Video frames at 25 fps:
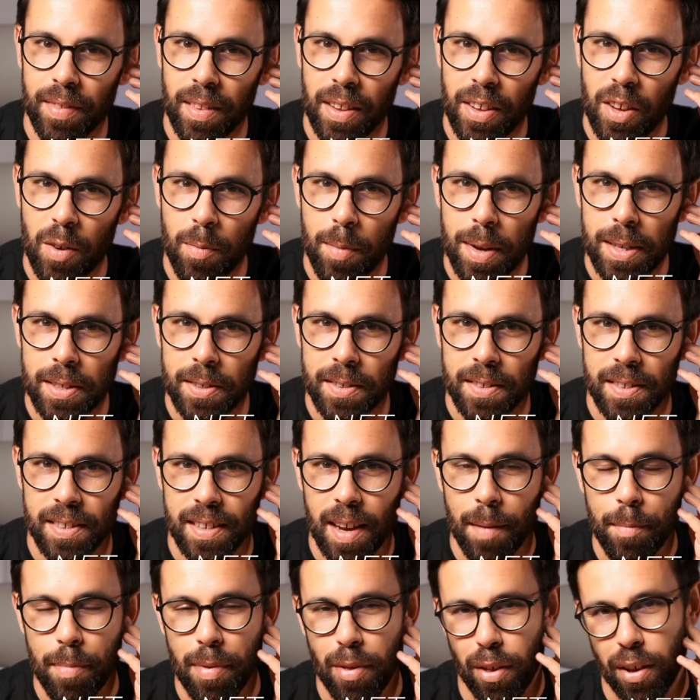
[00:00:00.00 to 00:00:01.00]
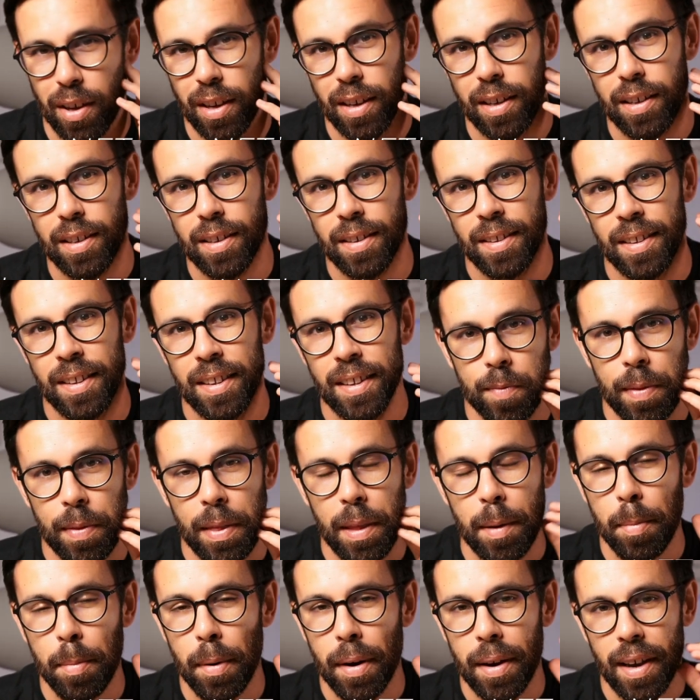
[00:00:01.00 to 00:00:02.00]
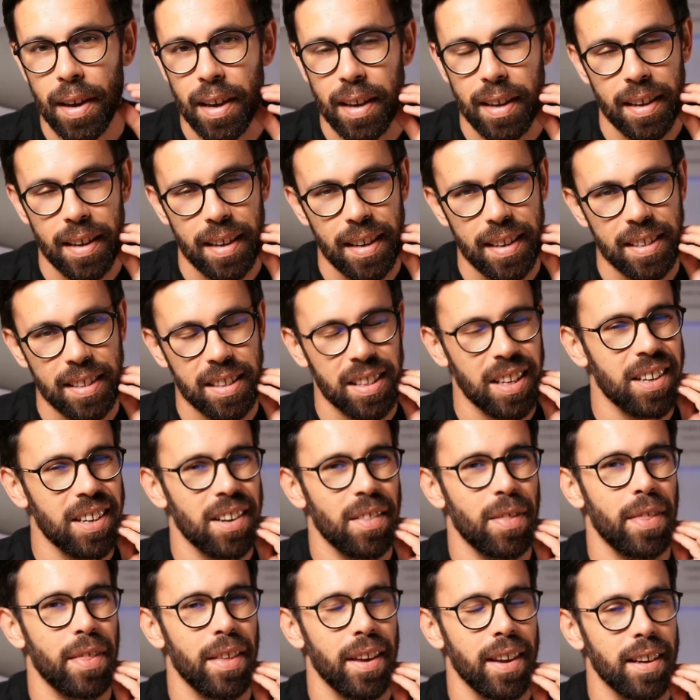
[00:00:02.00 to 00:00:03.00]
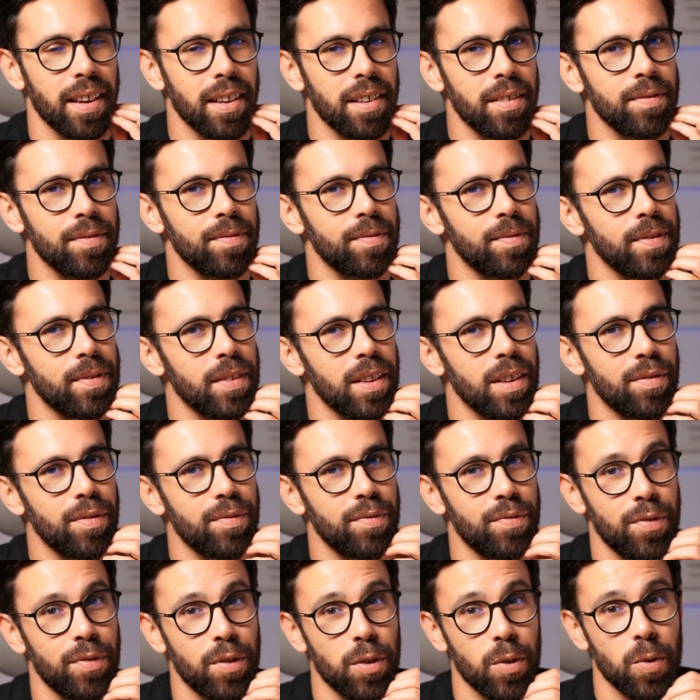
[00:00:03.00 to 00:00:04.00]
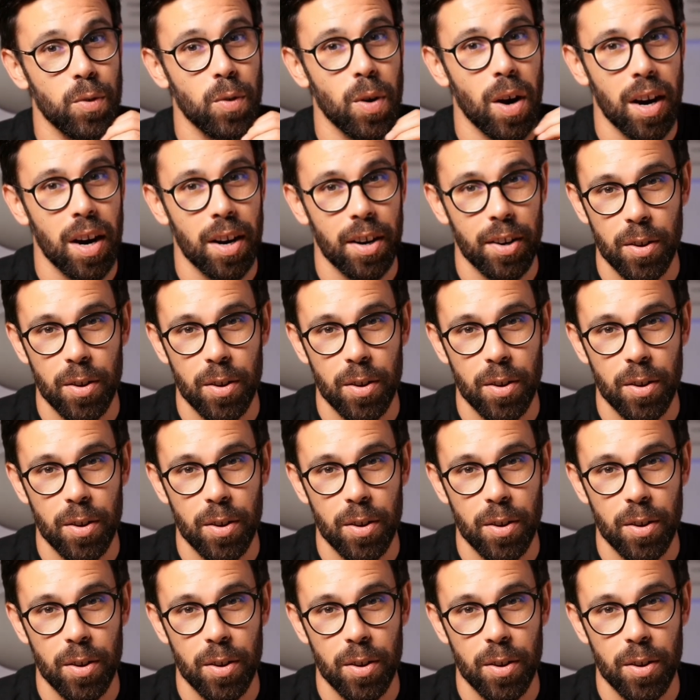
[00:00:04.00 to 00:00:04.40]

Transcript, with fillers: you missed something. Debugging is not a thing if you are